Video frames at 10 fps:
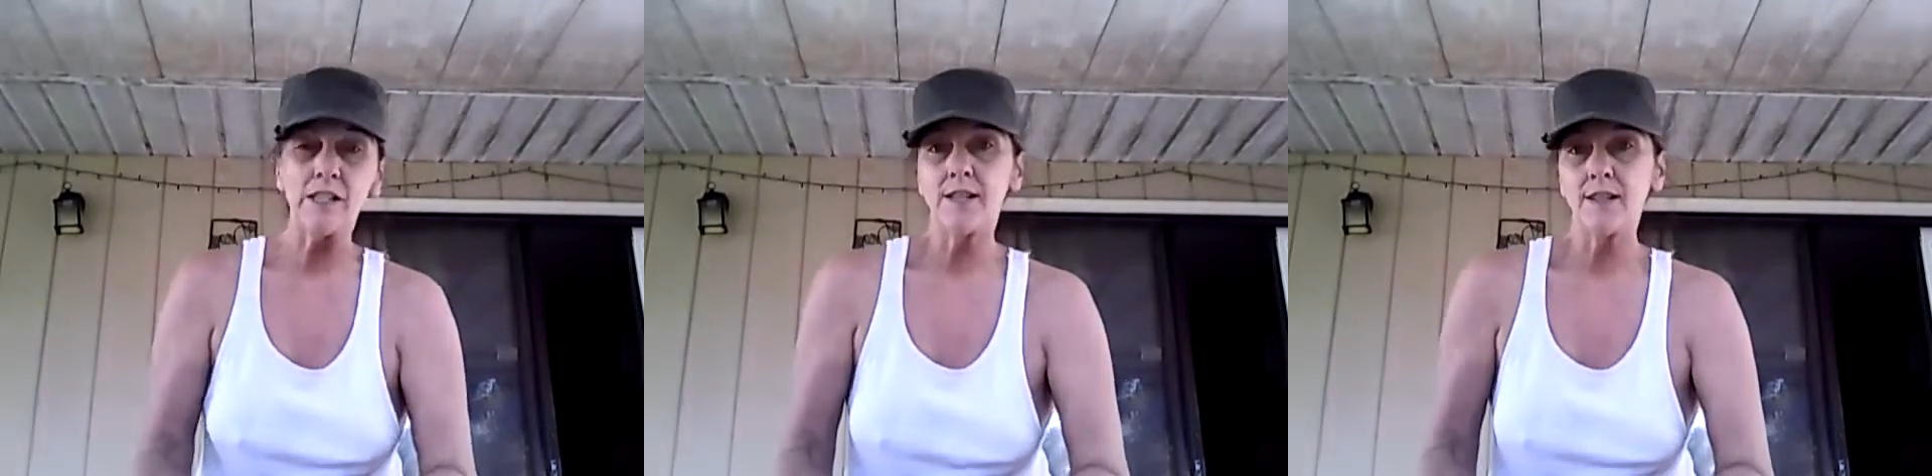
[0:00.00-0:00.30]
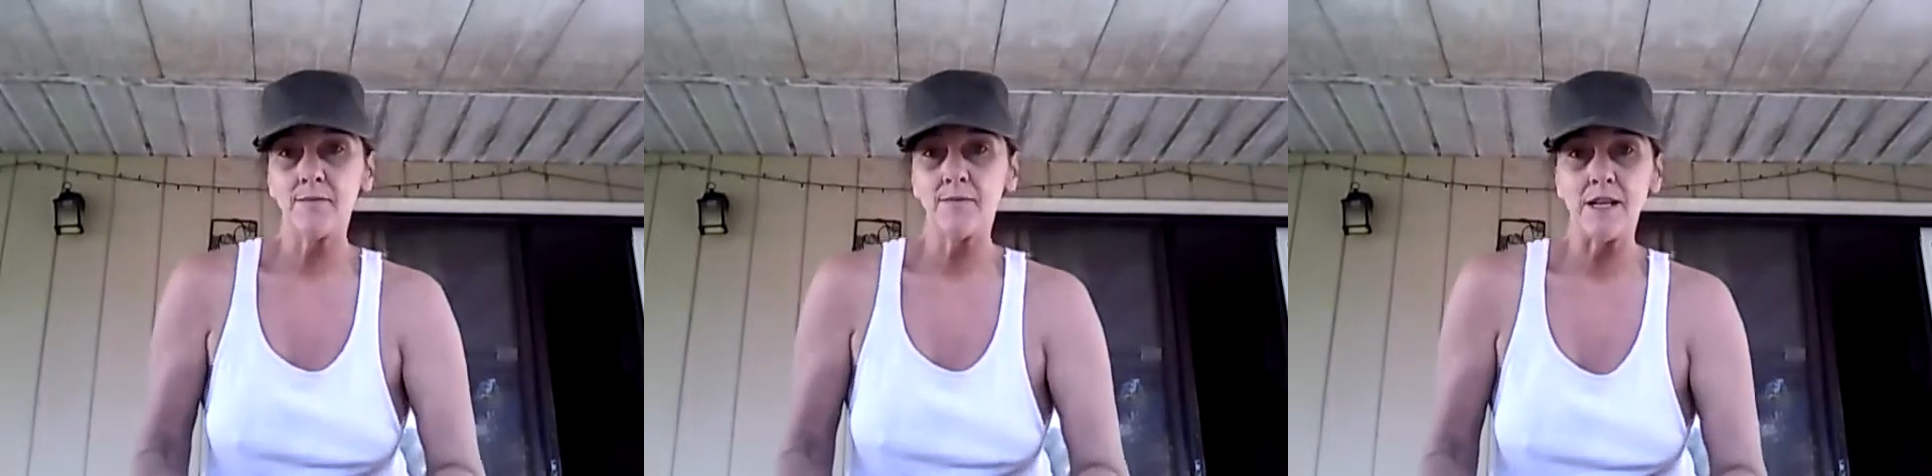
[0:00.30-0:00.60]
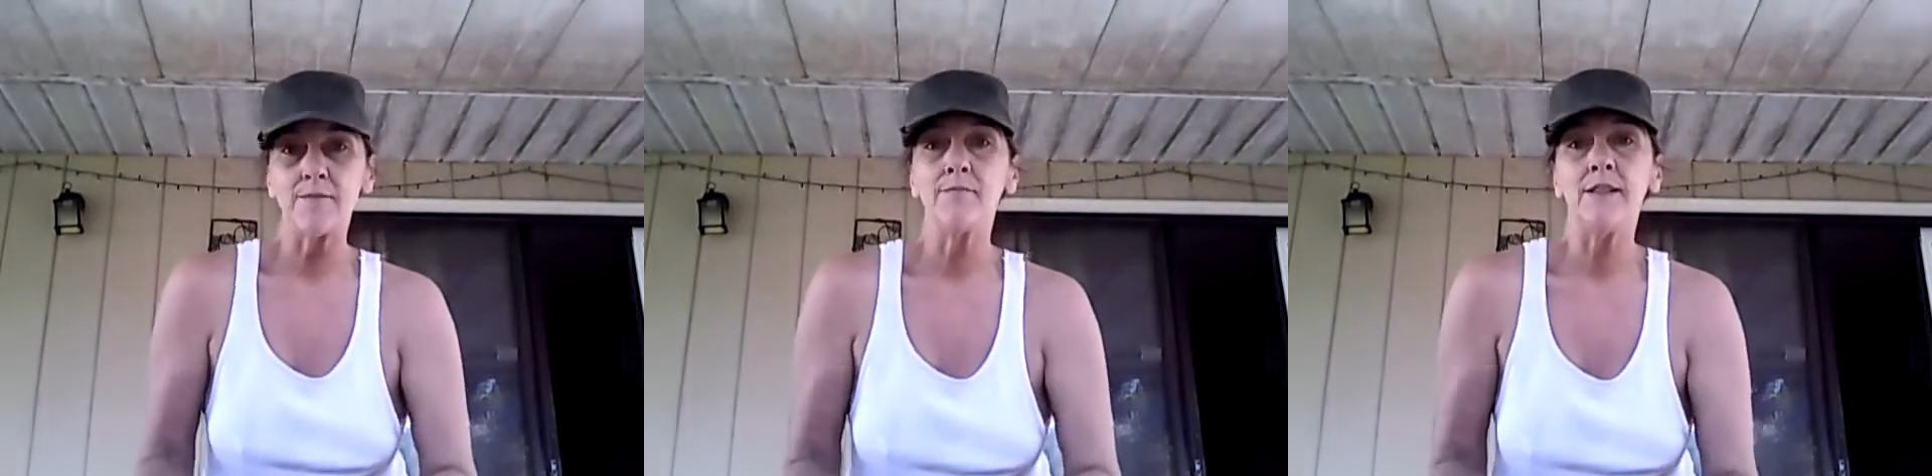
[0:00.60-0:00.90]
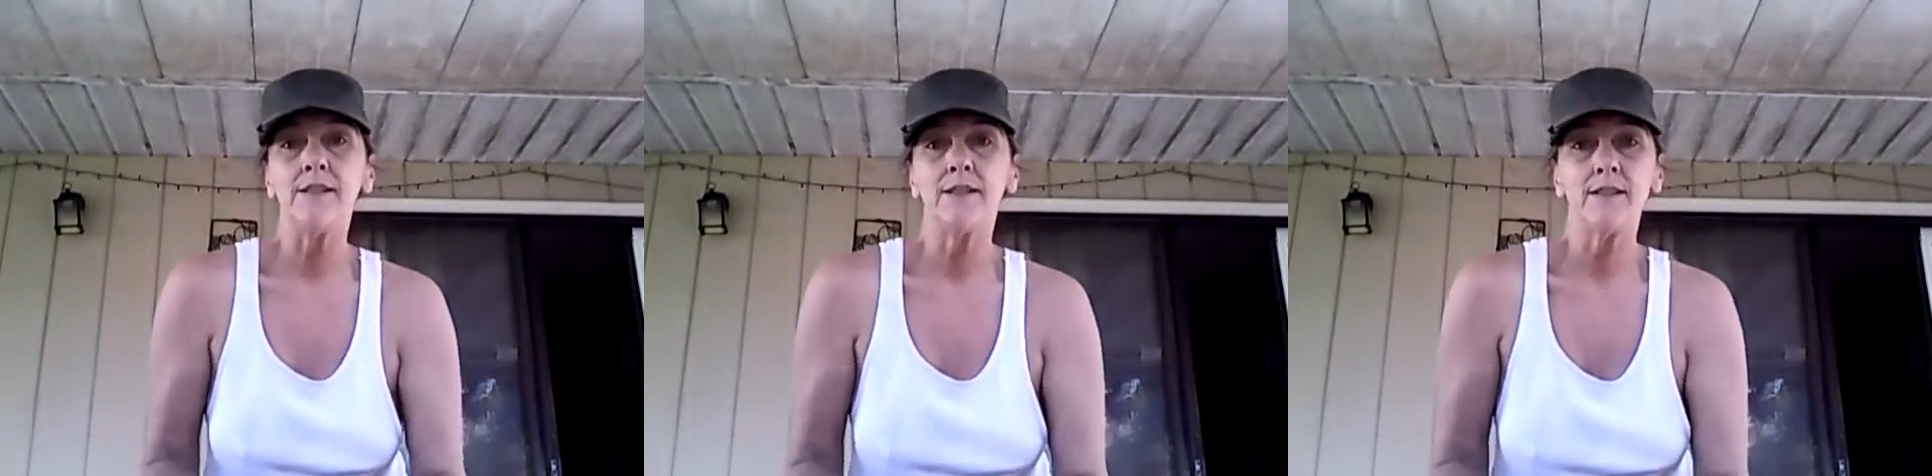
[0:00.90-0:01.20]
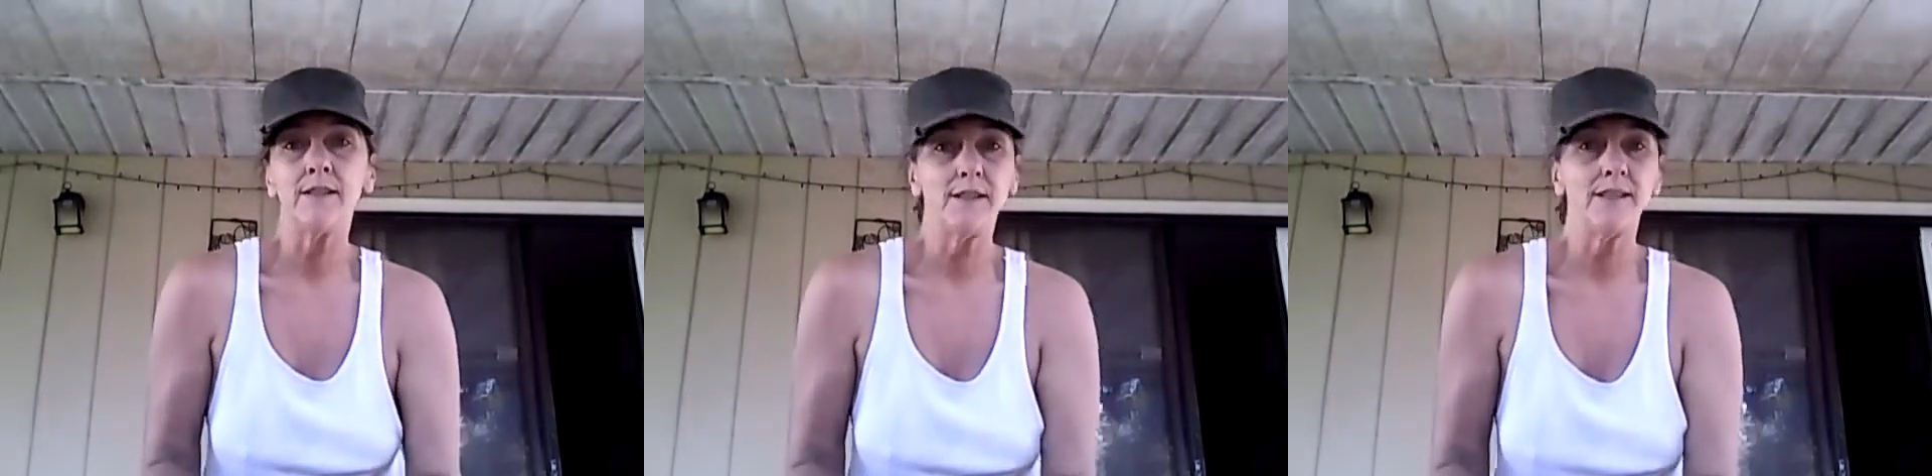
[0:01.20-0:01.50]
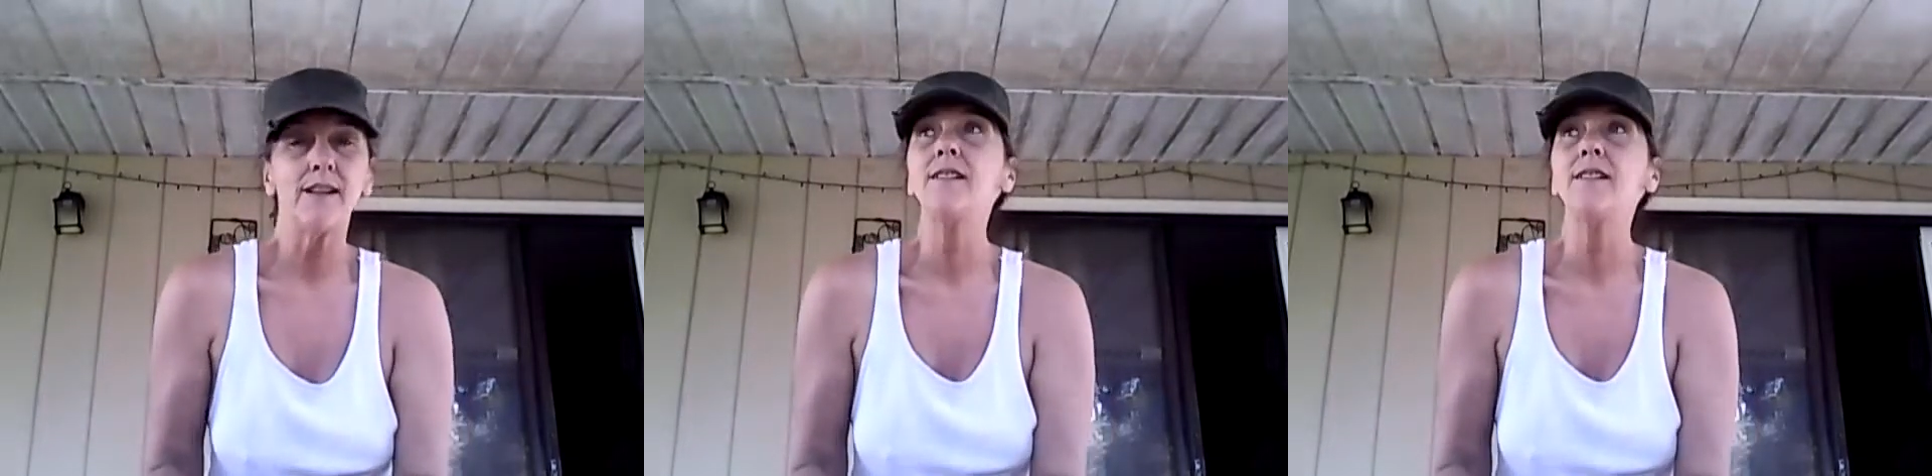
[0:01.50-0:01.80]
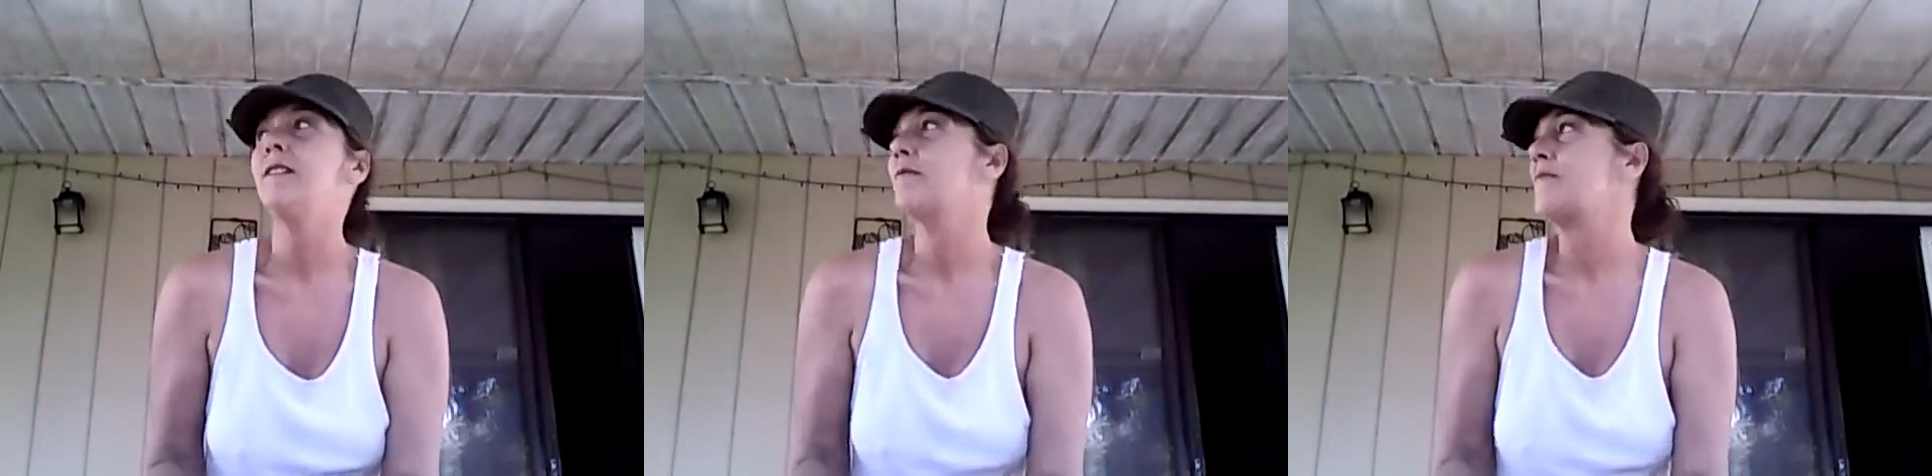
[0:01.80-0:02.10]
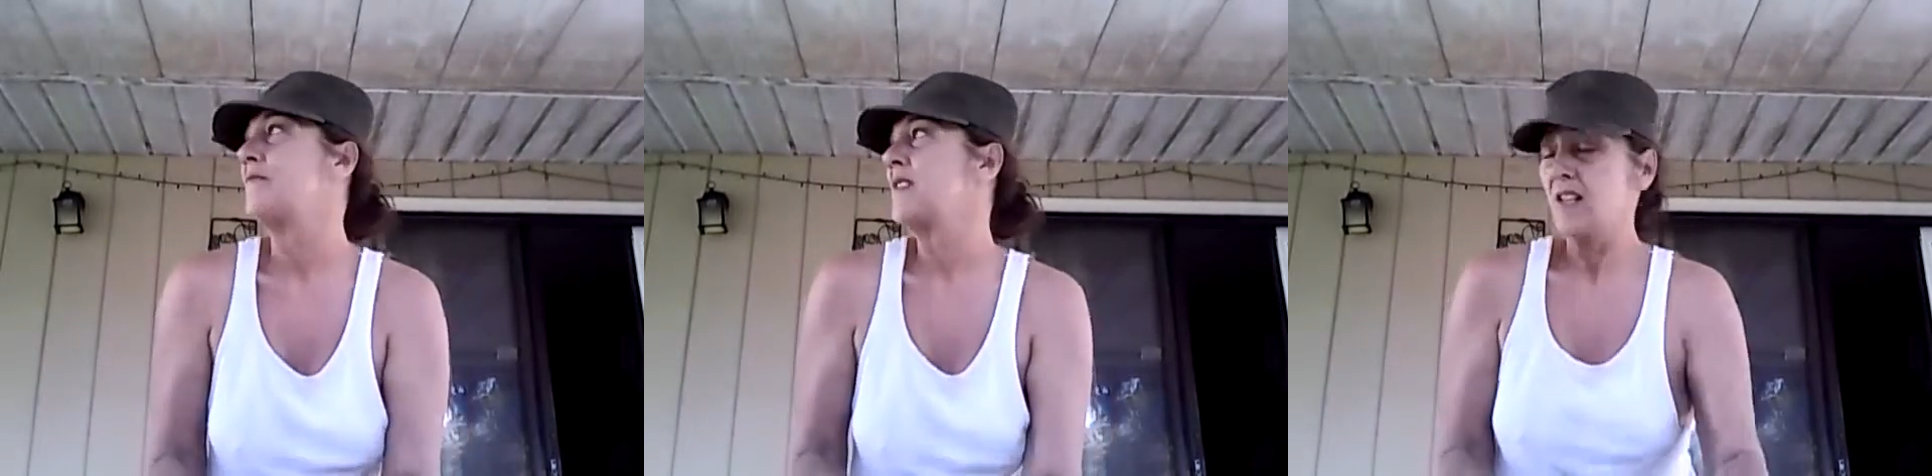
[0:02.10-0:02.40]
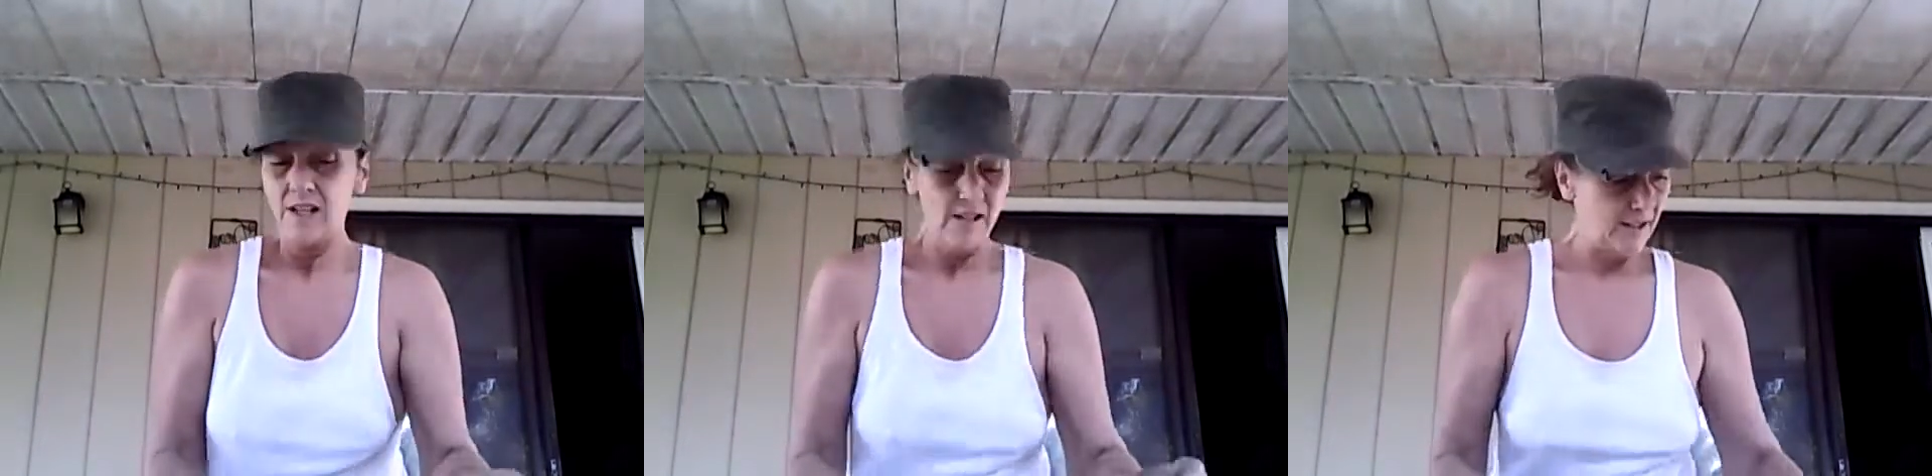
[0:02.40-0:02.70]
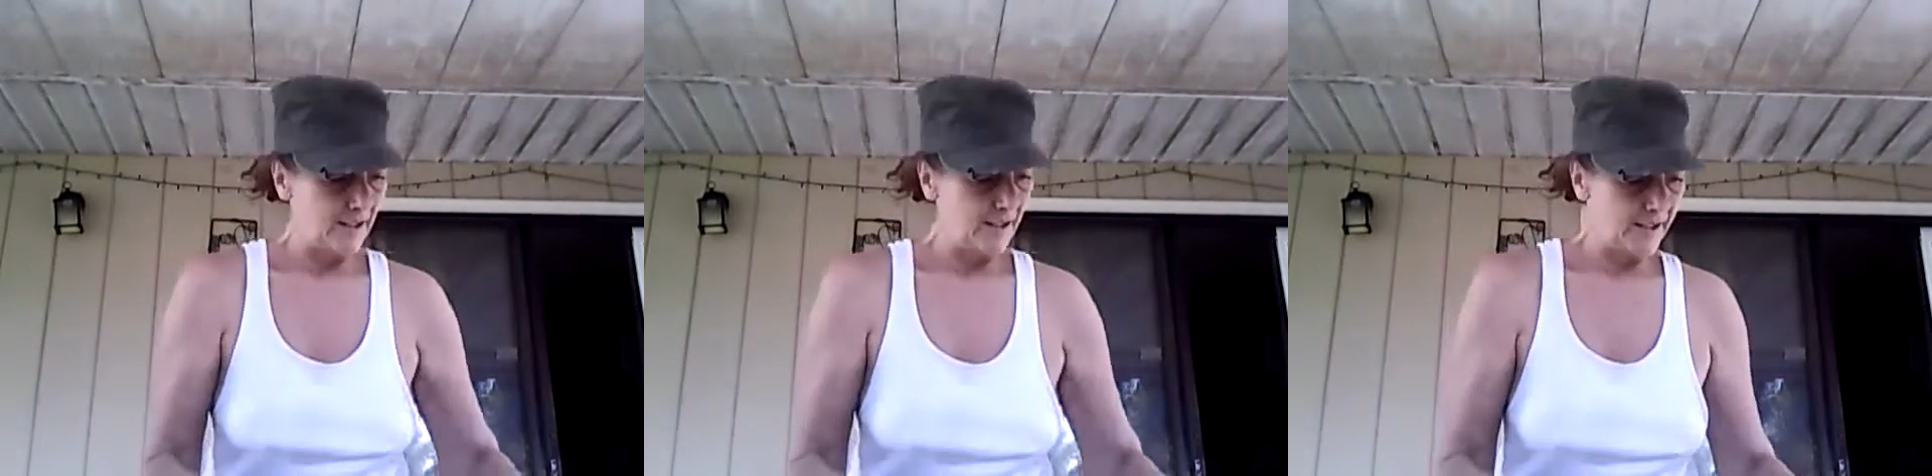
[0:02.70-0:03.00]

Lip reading: I like to make mint duck, and